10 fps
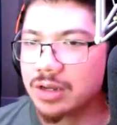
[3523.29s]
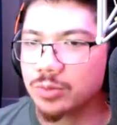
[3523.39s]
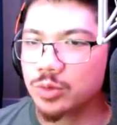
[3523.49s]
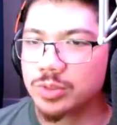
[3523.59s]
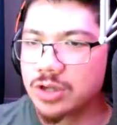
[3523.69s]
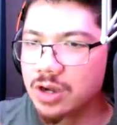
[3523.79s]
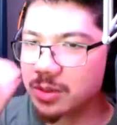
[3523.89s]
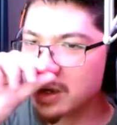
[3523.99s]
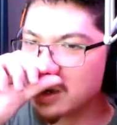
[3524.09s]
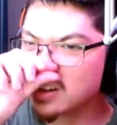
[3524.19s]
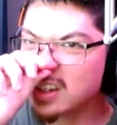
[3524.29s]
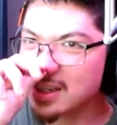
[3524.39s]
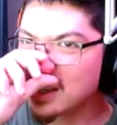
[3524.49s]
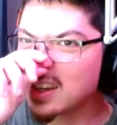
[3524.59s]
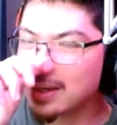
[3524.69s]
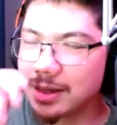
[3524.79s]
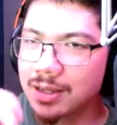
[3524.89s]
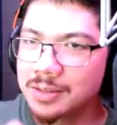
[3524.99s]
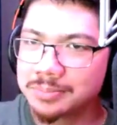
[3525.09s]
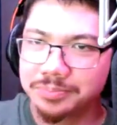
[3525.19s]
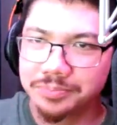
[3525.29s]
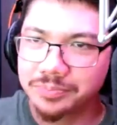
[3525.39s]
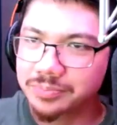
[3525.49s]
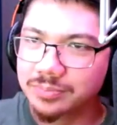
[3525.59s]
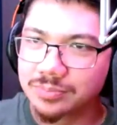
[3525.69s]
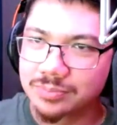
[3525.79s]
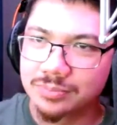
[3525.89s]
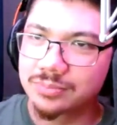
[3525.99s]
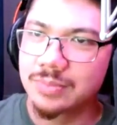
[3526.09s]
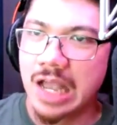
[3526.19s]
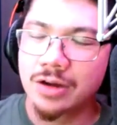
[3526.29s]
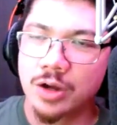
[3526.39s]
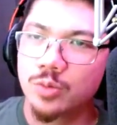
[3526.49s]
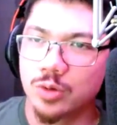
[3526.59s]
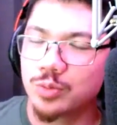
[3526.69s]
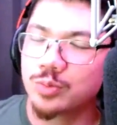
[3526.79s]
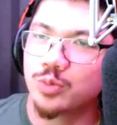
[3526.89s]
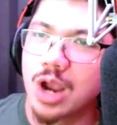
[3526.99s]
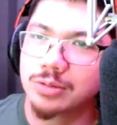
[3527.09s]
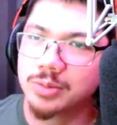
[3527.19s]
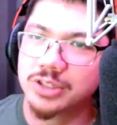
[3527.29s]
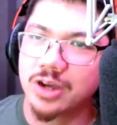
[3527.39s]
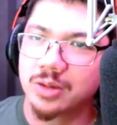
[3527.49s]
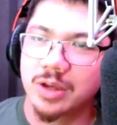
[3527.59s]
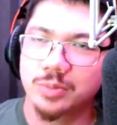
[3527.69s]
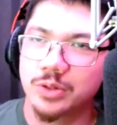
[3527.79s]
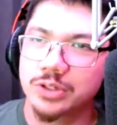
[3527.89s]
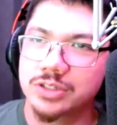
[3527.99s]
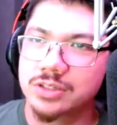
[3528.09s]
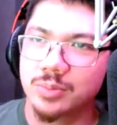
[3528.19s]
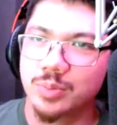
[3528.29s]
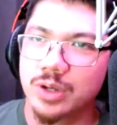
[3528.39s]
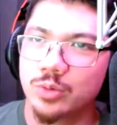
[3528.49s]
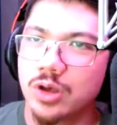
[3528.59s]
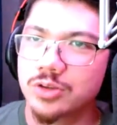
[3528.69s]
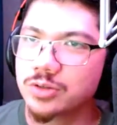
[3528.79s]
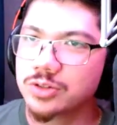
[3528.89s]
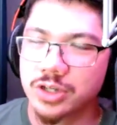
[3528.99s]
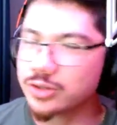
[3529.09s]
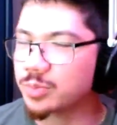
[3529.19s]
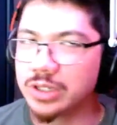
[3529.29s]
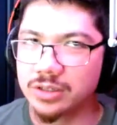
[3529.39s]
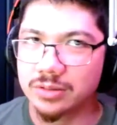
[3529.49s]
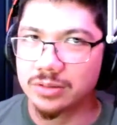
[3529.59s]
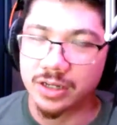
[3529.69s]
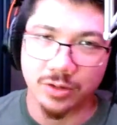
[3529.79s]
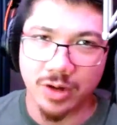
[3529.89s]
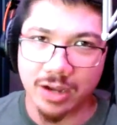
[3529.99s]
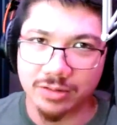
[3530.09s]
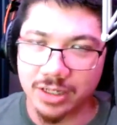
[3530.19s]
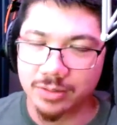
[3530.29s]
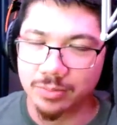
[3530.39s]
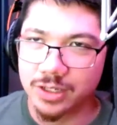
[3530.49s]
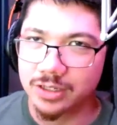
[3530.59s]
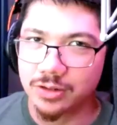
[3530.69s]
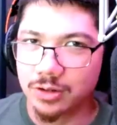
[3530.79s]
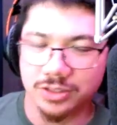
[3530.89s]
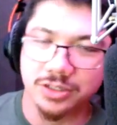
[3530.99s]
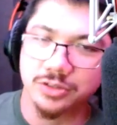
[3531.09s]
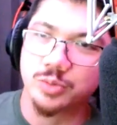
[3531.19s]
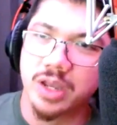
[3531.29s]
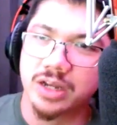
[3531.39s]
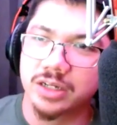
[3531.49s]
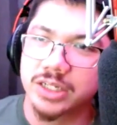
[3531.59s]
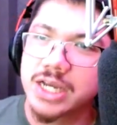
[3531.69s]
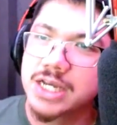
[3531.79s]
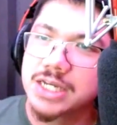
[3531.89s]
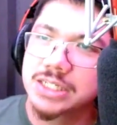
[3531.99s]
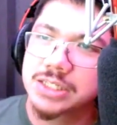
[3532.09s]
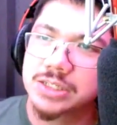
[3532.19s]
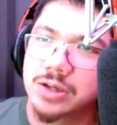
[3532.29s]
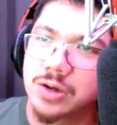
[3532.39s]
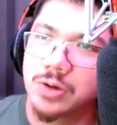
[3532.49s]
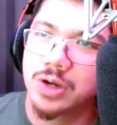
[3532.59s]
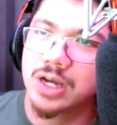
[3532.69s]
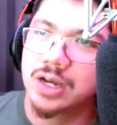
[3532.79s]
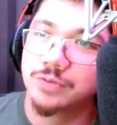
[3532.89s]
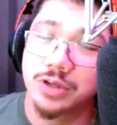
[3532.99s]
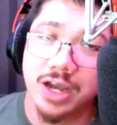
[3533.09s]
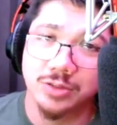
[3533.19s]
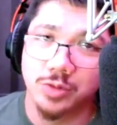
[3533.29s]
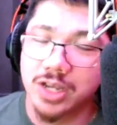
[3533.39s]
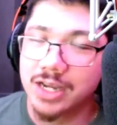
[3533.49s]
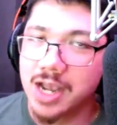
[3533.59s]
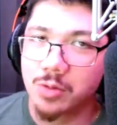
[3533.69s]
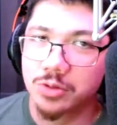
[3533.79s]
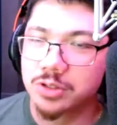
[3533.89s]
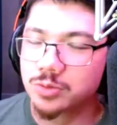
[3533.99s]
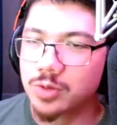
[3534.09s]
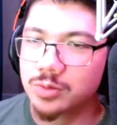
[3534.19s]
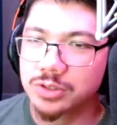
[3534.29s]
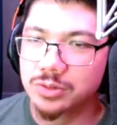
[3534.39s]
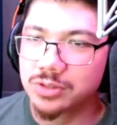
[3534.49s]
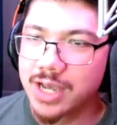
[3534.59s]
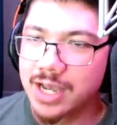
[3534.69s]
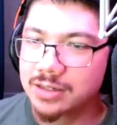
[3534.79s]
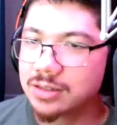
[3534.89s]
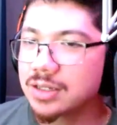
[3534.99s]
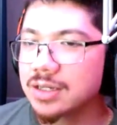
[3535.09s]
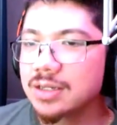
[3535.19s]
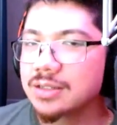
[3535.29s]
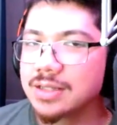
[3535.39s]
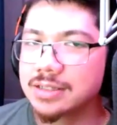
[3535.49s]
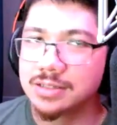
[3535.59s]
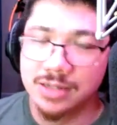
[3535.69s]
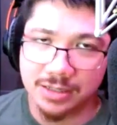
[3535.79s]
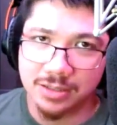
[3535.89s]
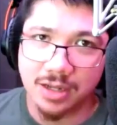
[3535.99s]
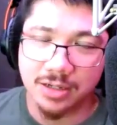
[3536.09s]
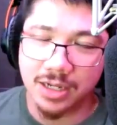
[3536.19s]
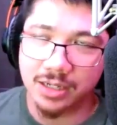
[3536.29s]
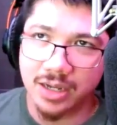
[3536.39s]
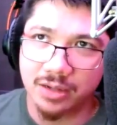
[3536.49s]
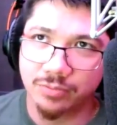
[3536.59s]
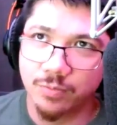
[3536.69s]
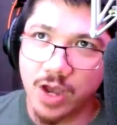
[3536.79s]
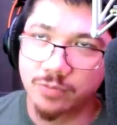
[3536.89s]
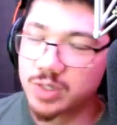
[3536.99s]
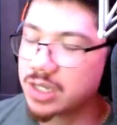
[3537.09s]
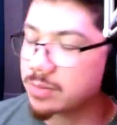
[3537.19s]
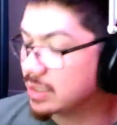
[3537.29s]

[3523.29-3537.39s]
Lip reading: We'll be talking about, I don't know, we'll probably be talking about the books, but we'll also just be dicking around and playing Cards Against Humanity. So if you guys want to hang out with us while we do that, that's next Sunday at 5 p.m.